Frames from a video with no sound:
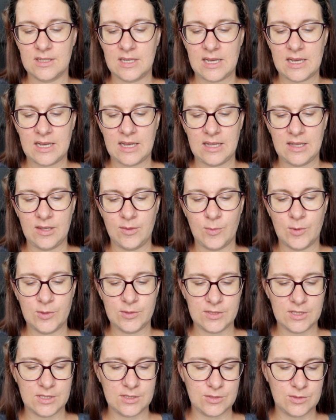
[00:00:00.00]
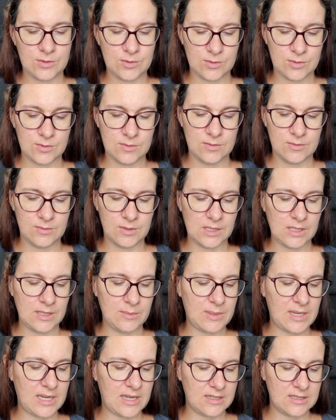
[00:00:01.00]
I wanted to really
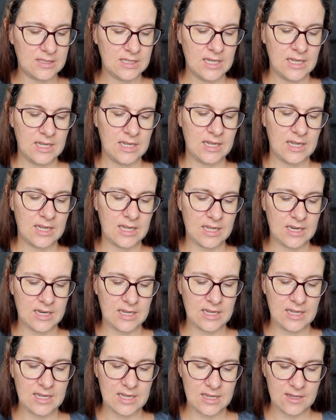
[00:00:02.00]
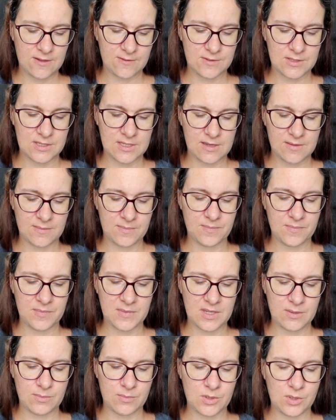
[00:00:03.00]
bad, and I have some
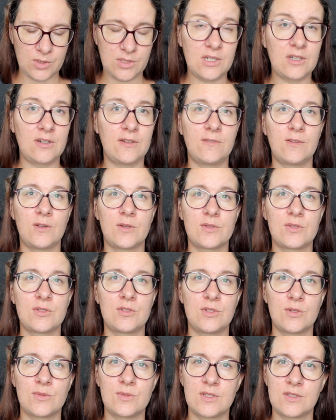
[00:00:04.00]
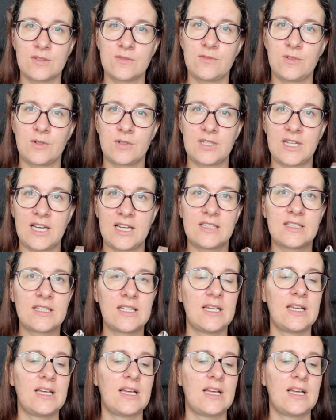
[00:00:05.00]
embroidery floss chosen for that,